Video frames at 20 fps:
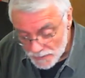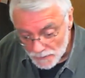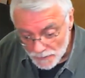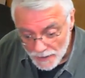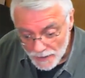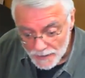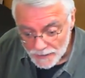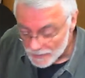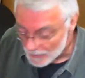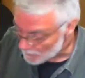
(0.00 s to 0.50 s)

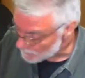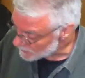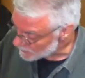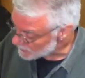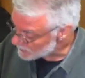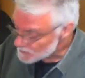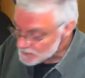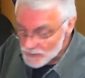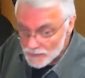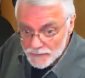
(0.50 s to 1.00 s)
late now,
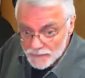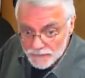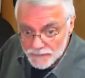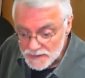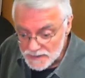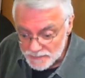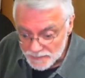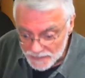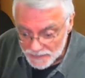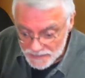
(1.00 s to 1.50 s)
because on the
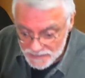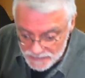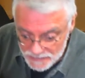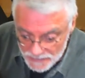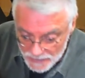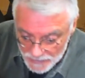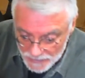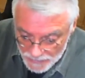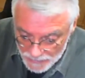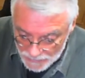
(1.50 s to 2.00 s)
finished piece,
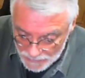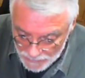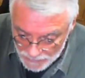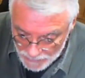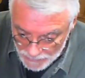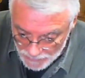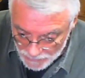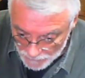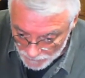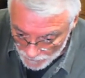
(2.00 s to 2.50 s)

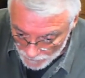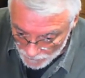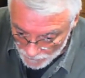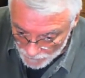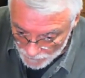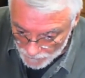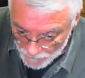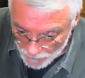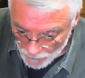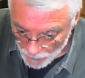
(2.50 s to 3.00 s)
or
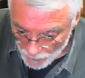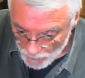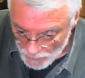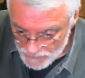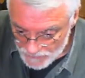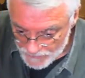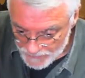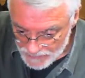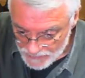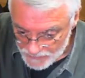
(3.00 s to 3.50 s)
almost
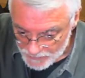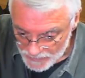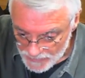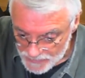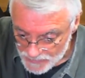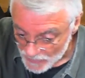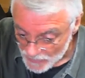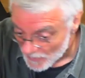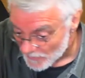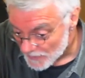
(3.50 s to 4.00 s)
finished
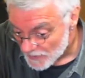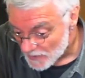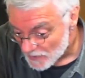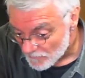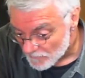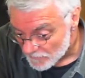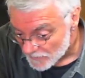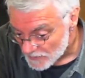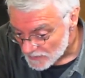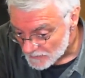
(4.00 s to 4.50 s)
piece, or I think
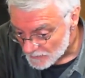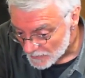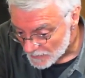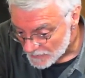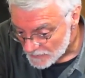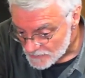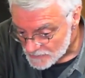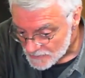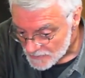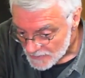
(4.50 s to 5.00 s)
finished
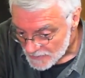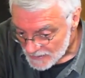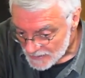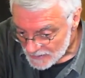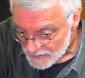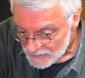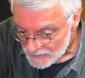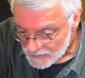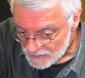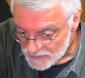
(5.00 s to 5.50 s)
piece,
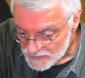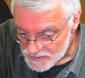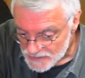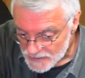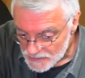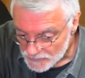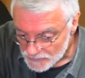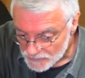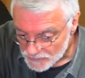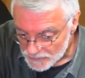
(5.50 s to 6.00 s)
they're
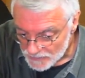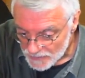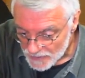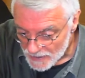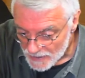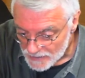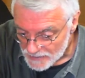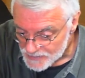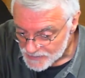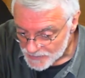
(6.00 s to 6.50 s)
concealed under there,
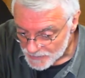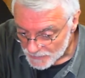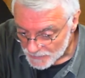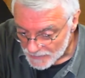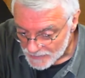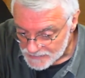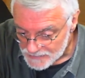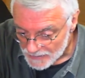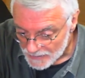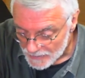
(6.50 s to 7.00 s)
and it's too
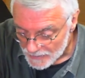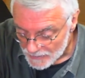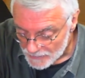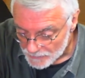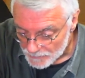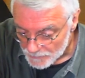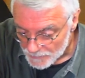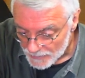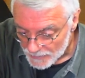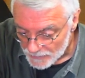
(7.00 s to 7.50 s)
late to grab
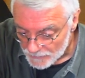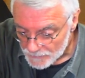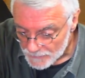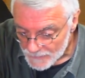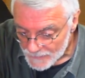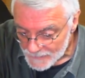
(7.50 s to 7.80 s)
them now.